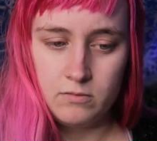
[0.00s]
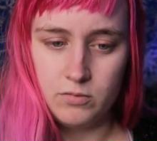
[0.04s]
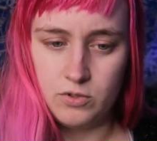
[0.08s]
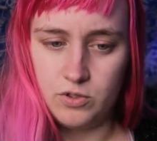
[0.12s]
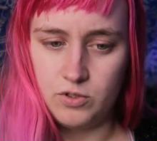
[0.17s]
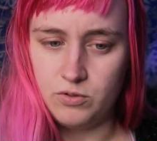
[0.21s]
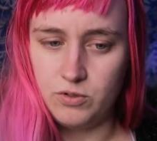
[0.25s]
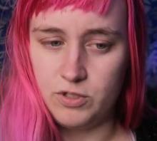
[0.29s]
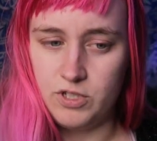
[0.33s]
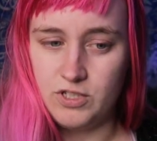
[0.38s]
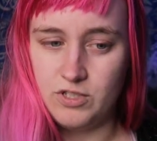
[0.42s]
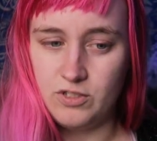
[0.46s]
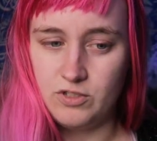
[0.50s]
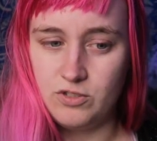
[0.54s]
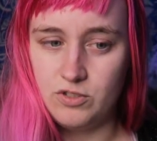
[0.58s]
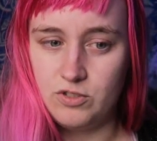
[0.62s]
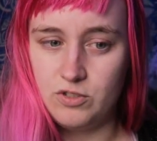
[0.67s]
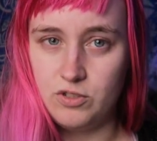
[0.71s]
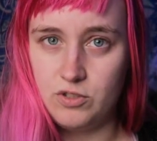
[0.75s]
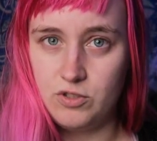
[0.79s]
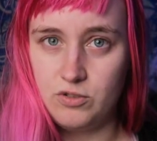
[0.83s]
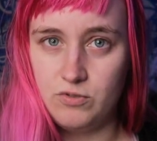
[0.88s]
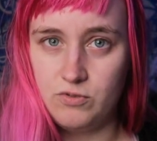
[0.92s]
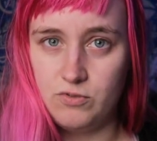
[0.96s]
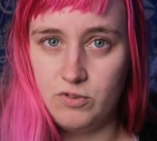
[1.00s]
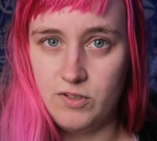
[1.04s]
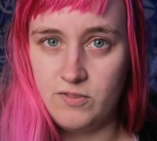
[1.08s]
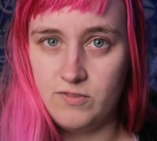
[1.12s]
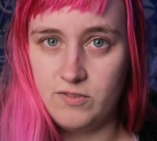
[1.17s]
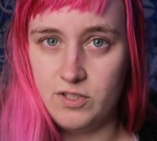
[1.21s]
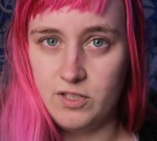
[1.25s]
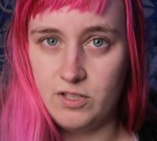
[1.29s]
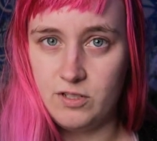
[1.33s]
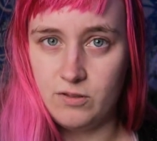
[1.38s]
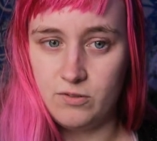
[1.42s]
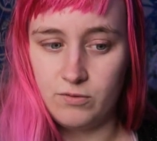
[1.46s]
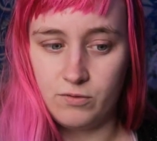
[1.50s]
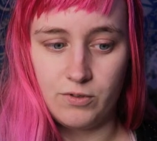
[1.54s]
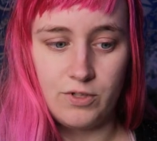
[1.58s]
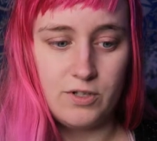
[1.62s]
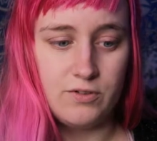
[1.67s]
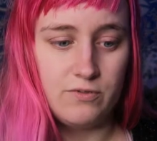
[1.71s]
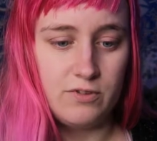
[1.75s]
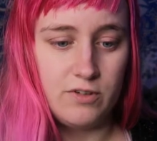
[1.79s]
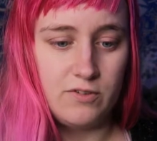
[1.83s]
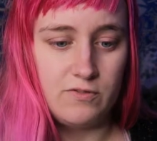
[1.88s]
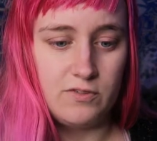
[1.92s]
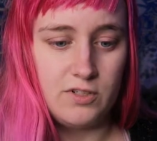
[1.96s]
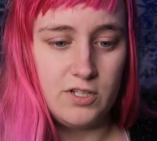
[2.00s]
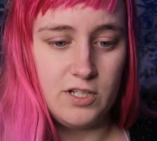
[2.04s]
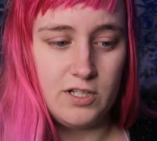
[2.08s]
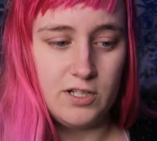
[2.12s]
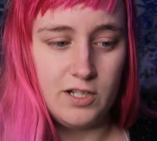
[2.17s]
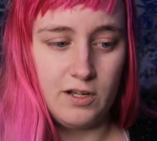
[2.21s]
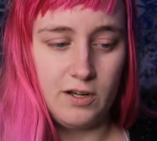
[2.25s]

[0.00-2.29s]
between $250 and $350.